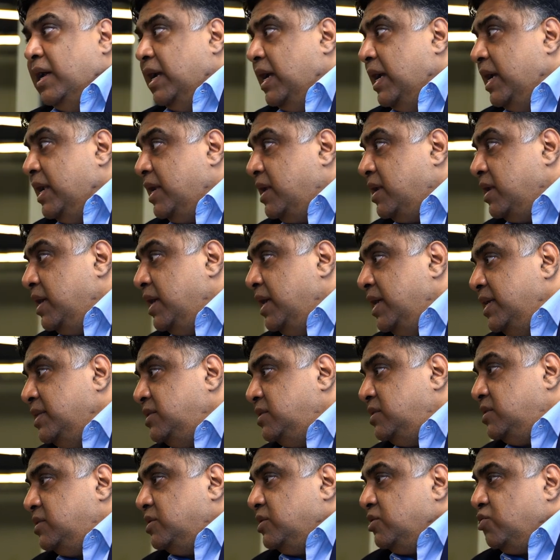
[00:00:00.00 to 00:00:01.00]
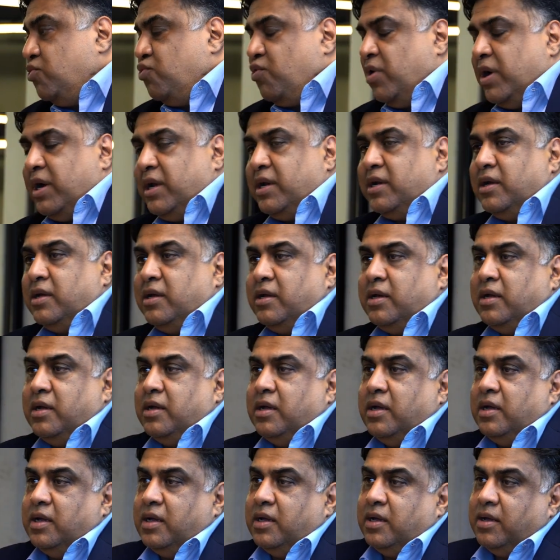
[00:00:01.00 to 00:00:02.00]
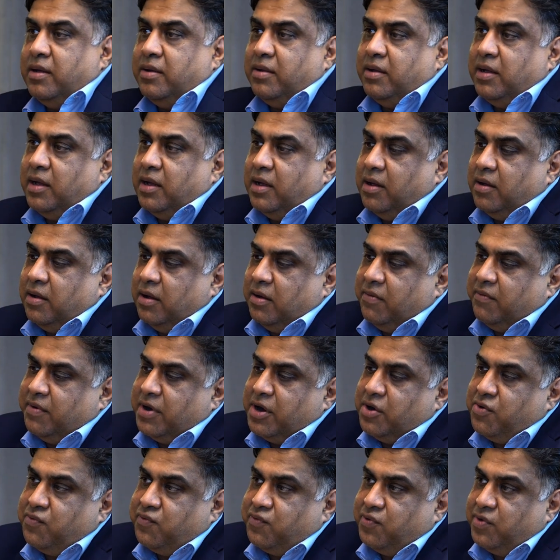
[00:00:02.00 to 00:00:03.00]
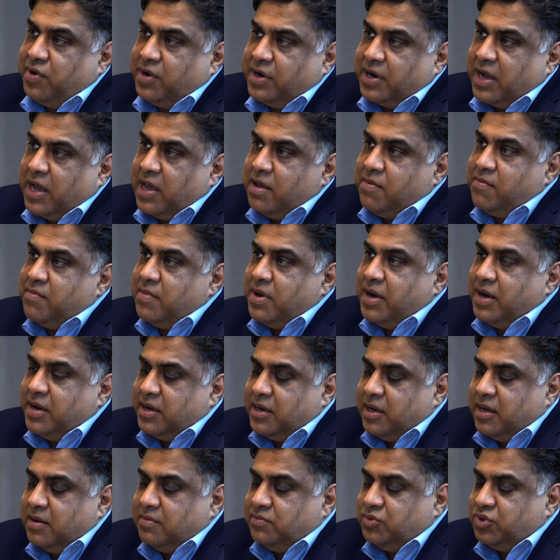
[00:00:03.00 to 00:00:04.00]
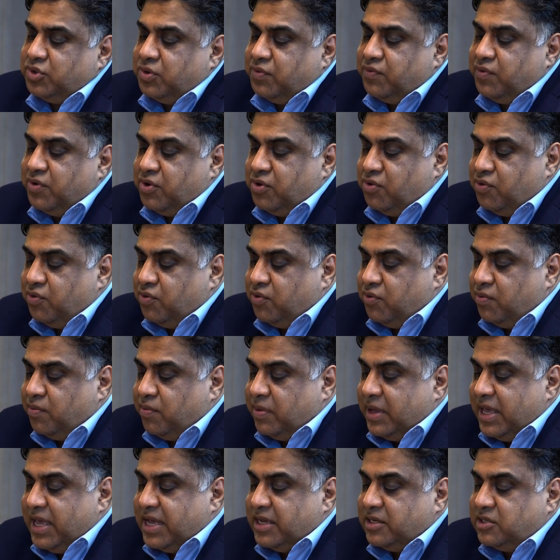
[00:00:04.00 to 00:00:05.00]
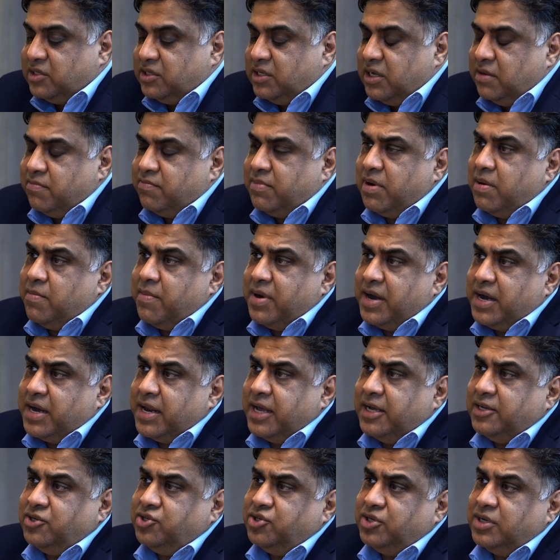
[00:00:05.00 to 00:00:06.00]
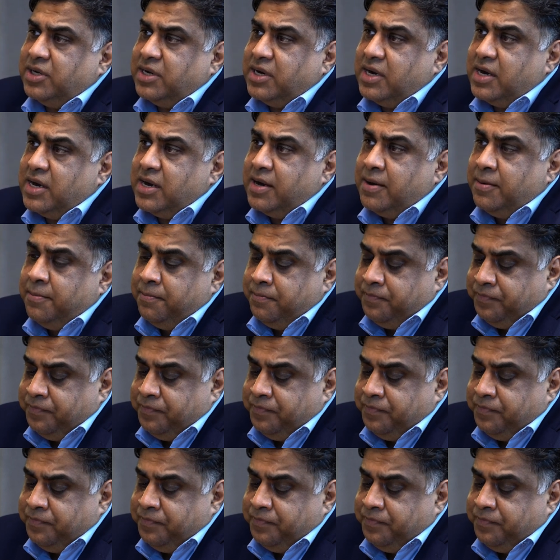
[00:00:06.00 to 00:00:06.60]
it is quite a wonderful time in terms of ESG implementation and